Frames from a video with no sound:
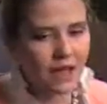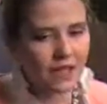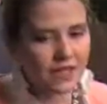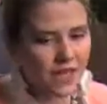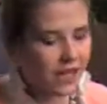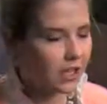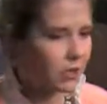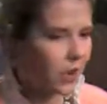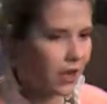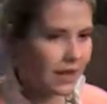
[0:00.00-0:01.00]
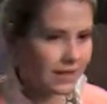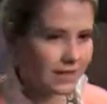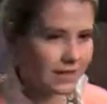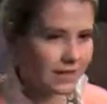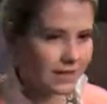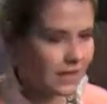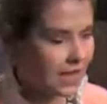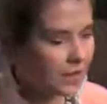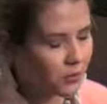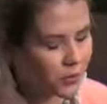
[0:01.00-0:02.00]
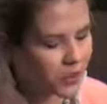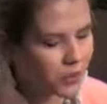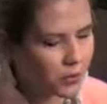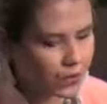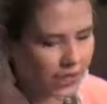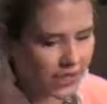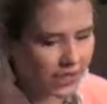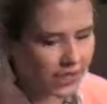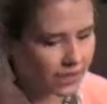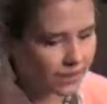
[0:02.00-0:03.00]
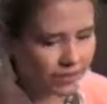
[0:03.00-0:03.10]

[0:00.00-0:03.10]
The second one is, second principle is,